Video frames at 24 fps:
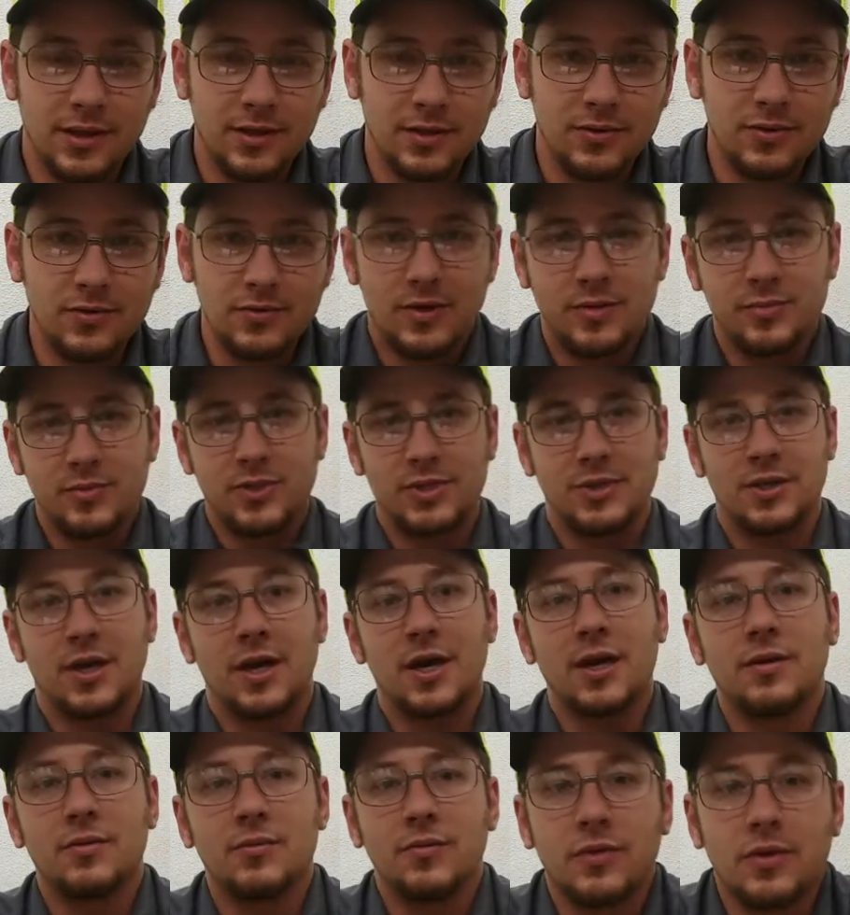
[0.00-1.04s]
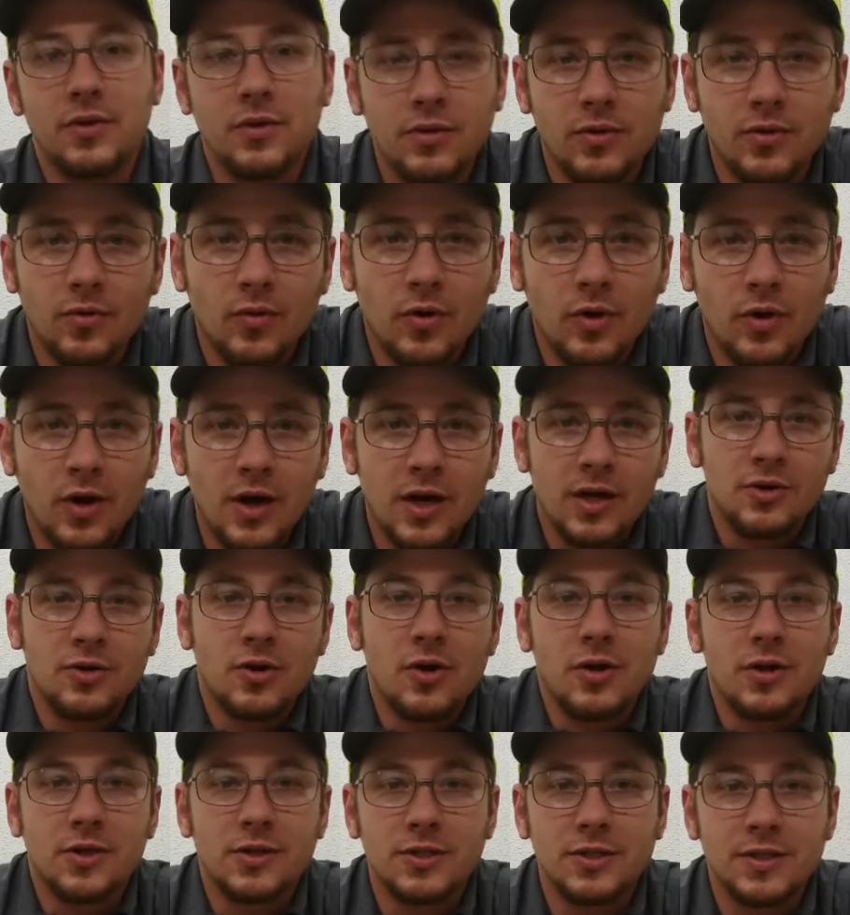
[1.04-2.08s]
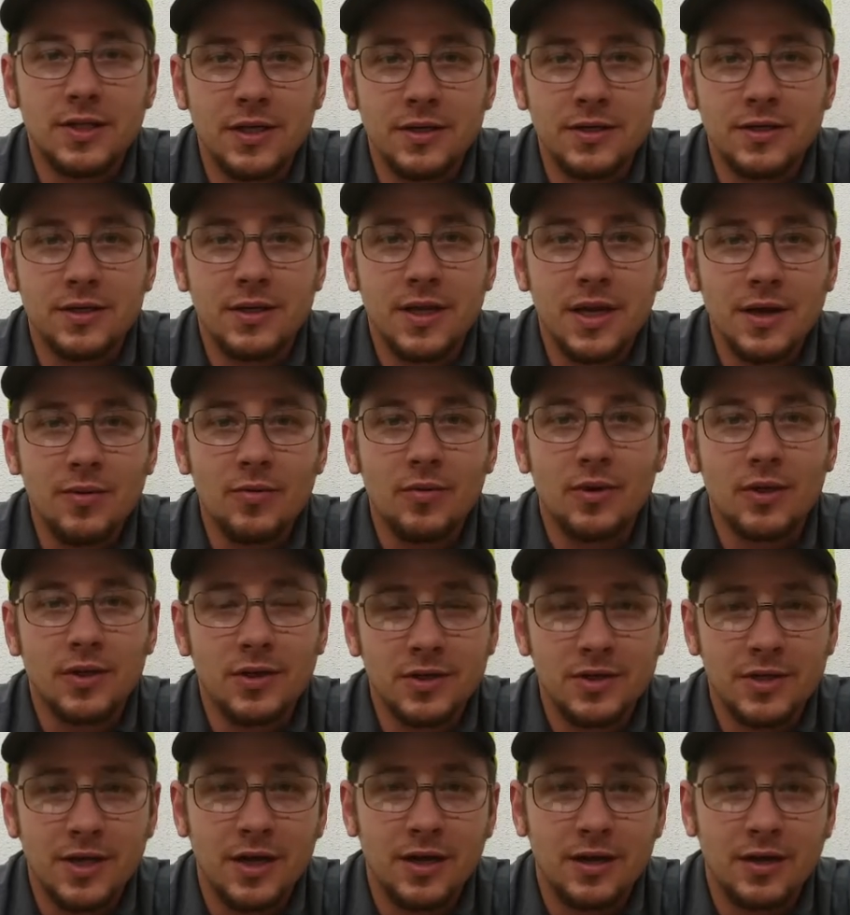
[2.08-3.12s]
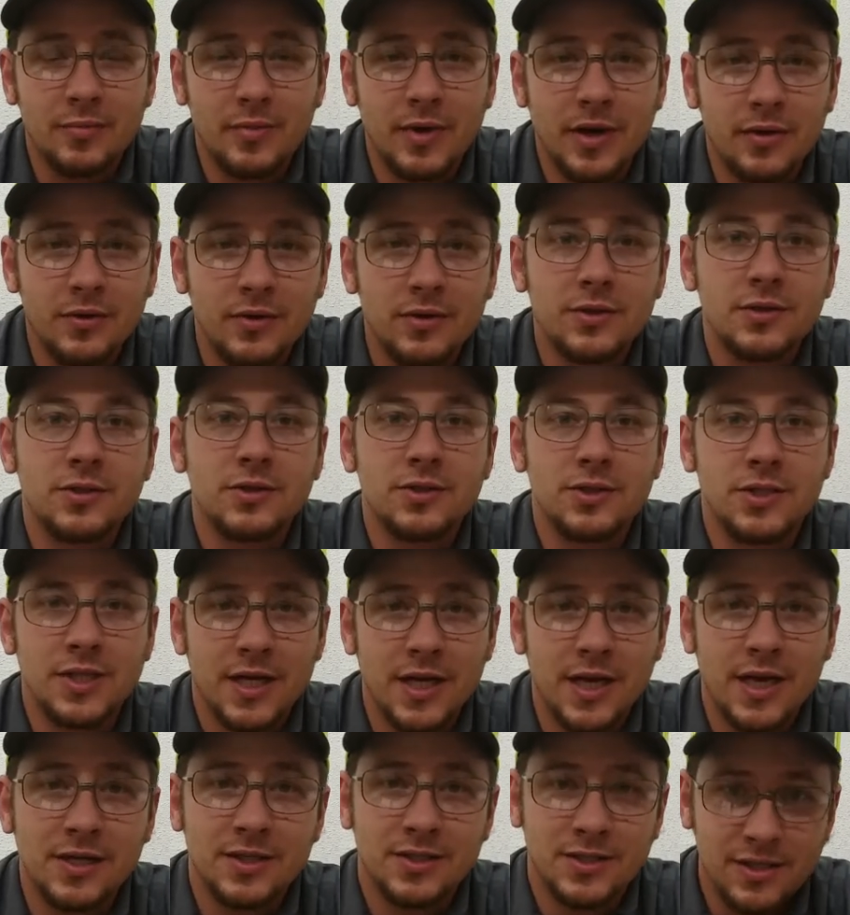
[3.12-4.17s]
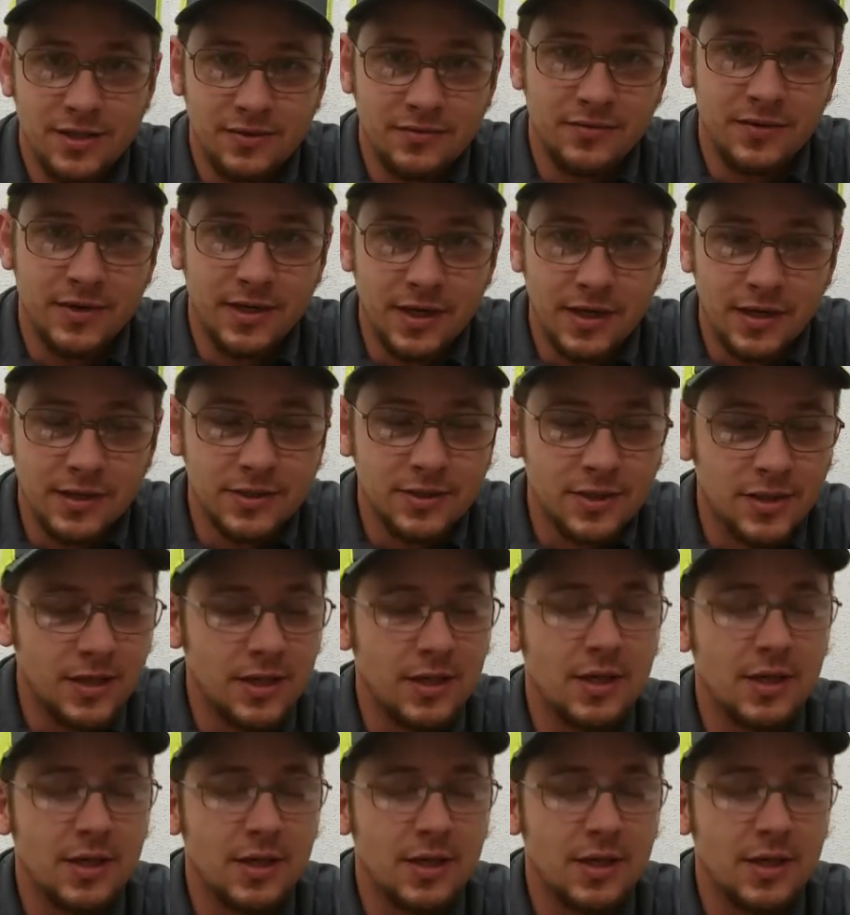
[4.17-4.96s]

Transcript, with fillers: Hello, I'm Scott with Clearwater Hydraulics, and today we're going to talk about JIC fittings.